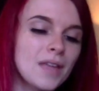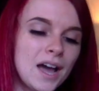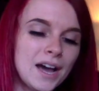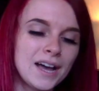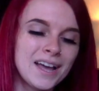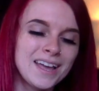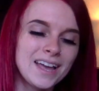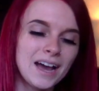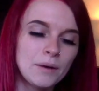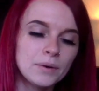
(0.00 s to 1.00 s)
I
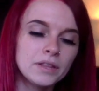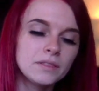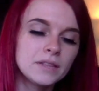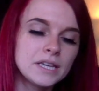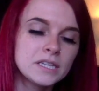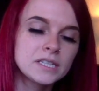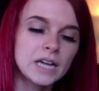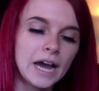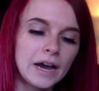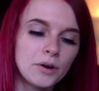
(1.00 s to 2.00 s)
want to list
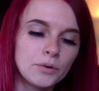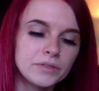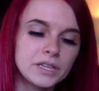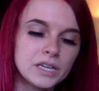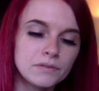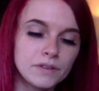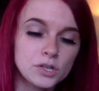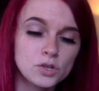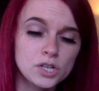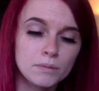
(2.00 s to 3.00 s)
out the
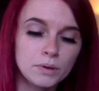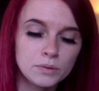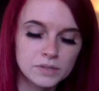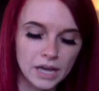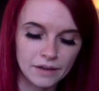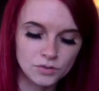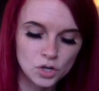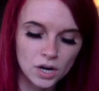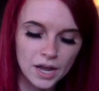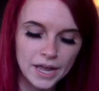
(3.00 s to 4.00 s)
facial shampoos that I've
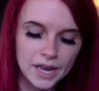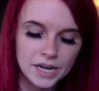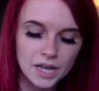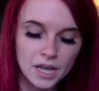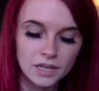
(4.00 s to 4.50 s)
tried,